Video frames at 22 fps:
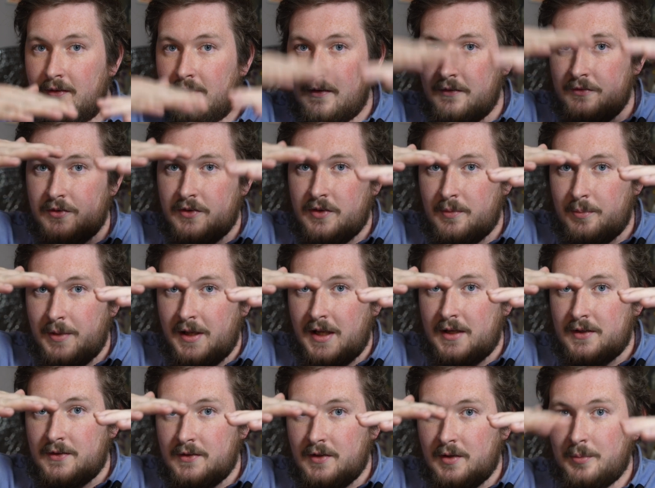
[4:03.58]
lifts the
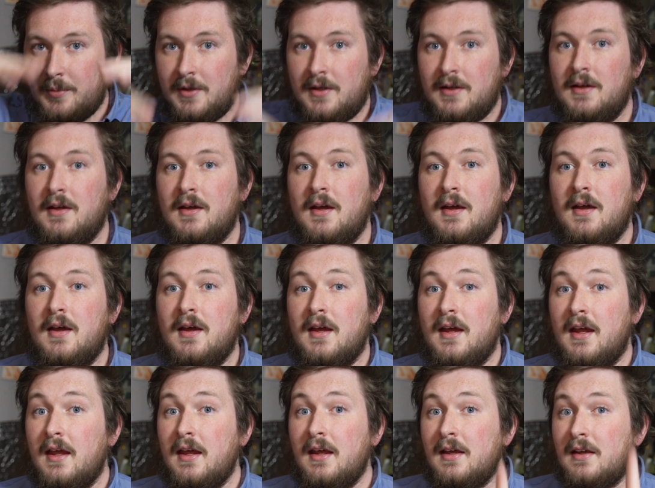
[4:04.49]
pads up,
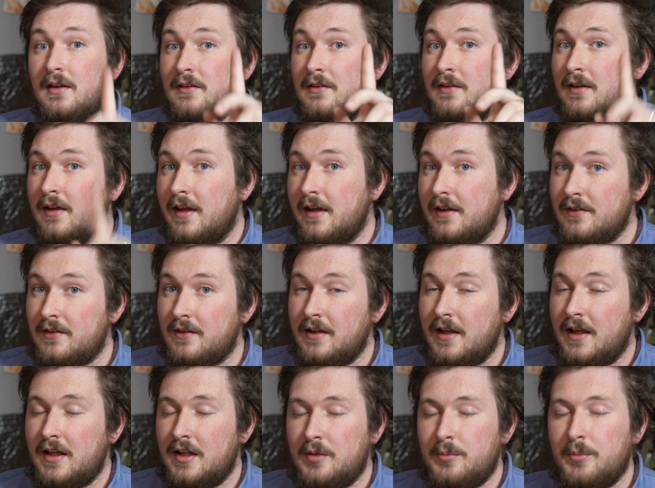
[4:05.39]
and as an
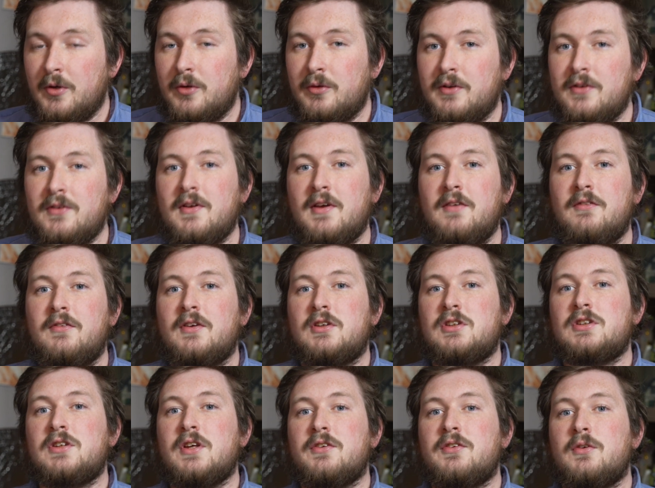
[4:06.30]
added bonus, if
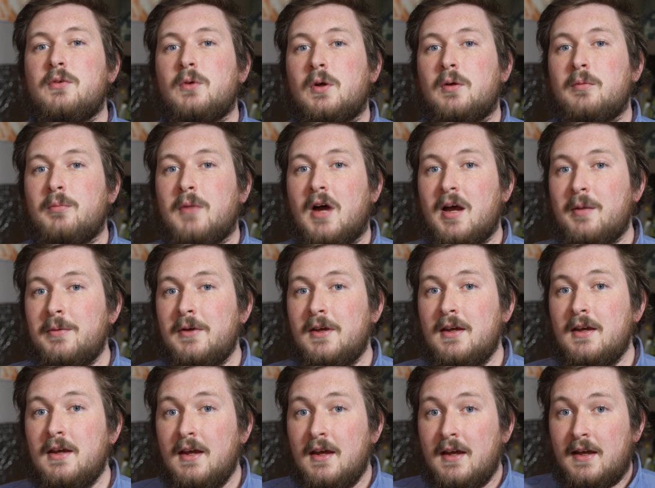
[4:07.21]
it's just doing
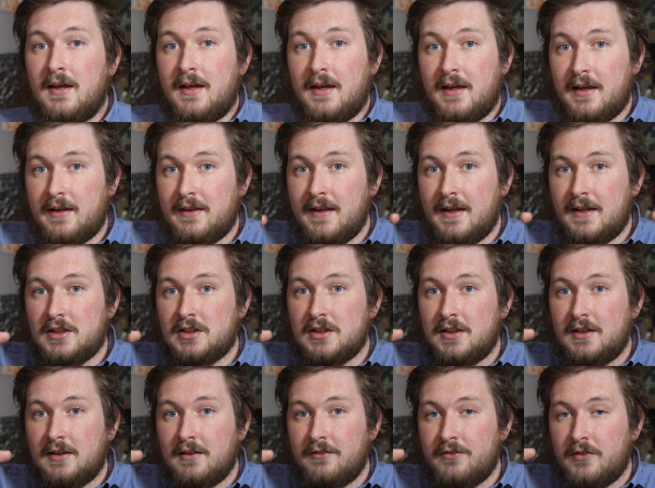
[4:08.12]
mopping, it can
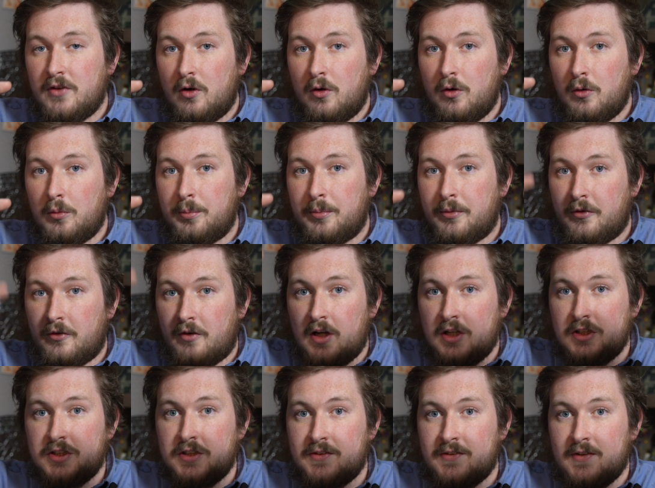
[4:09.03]
actually lift the whole
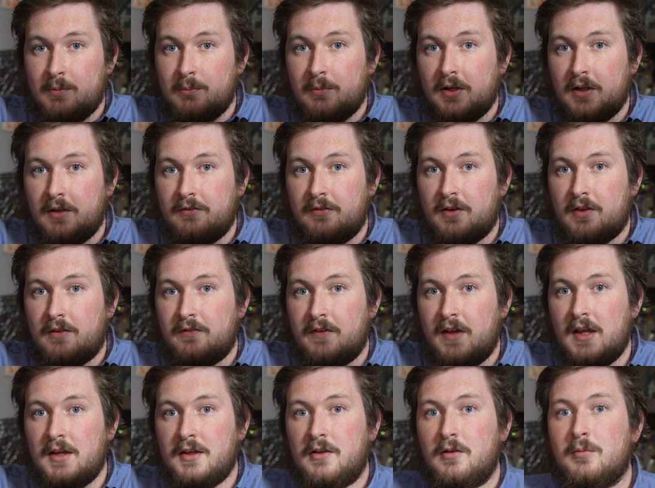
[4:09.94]
brush assembly for the
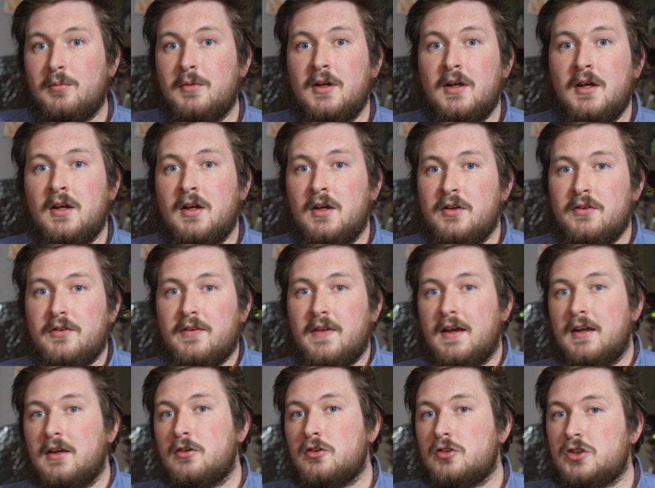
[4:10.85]
vacuum so
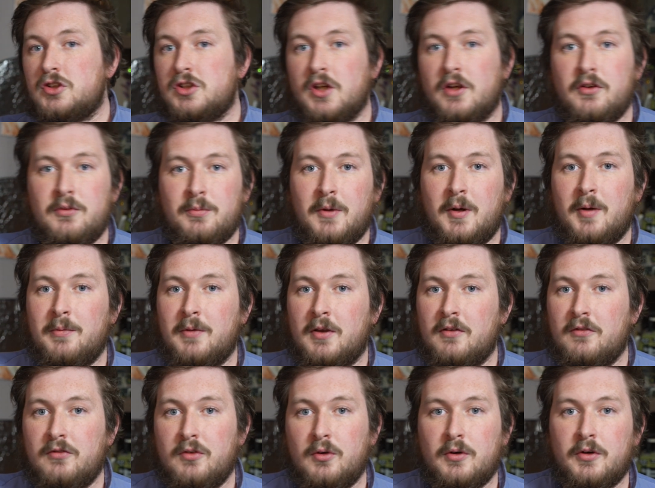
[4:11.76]
that you're just mopping
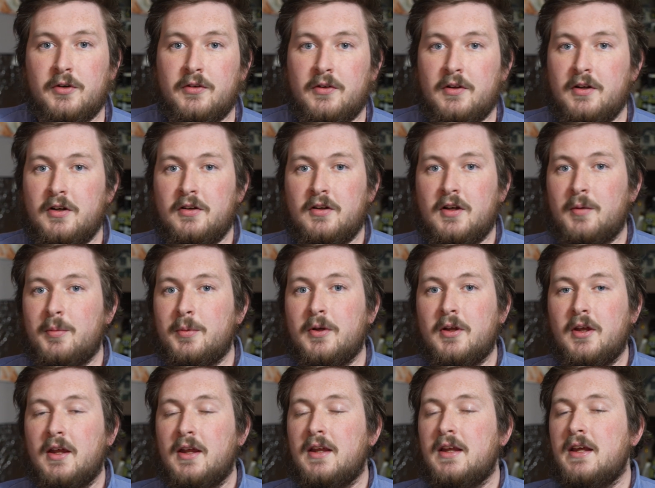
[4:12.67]
the floors and you're not
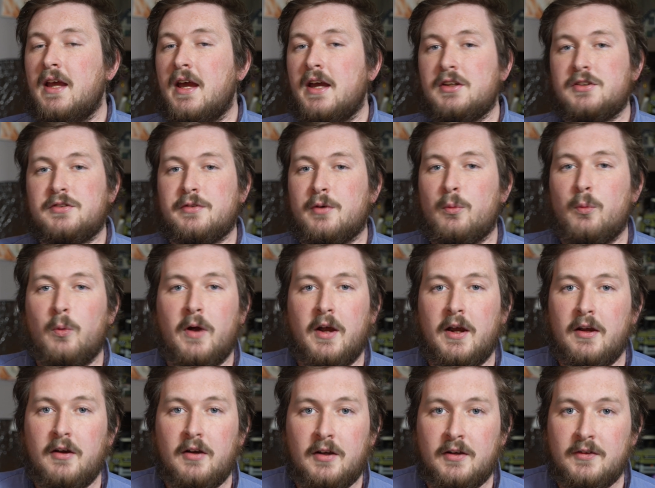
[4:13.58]
putting any extra
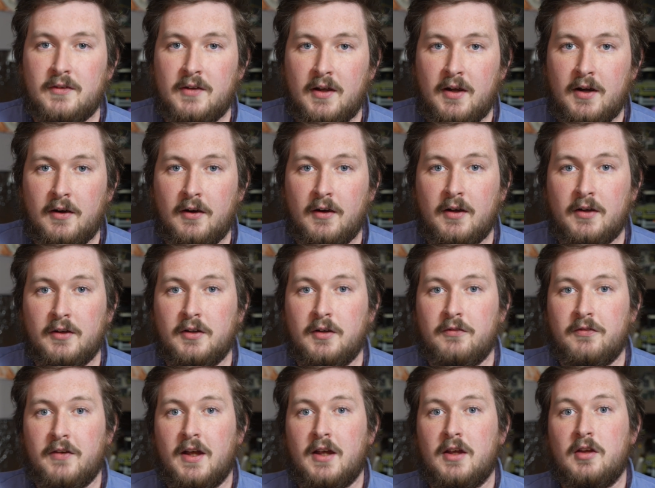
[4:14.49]
wear and tear on your
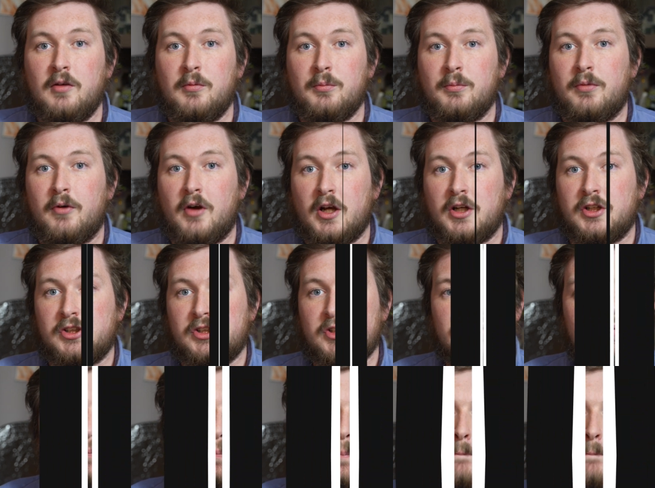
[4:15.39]
vacuum brush.